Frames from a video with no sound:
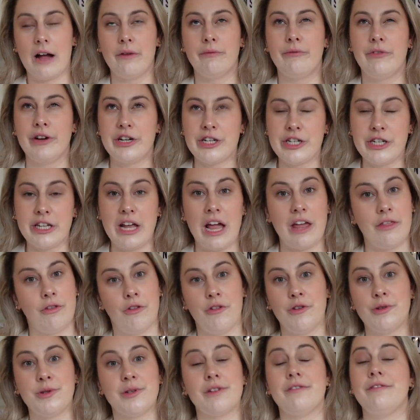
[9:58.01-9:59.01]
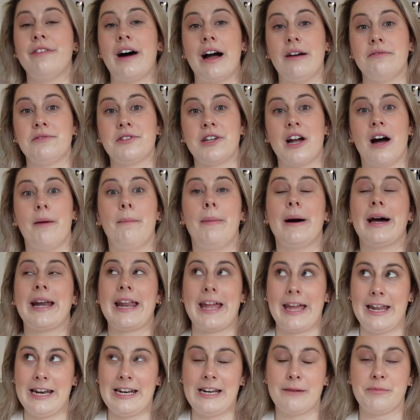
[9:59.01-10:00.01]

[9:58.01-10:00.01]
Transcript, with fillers: Originally, I thought this was a five star, but I ended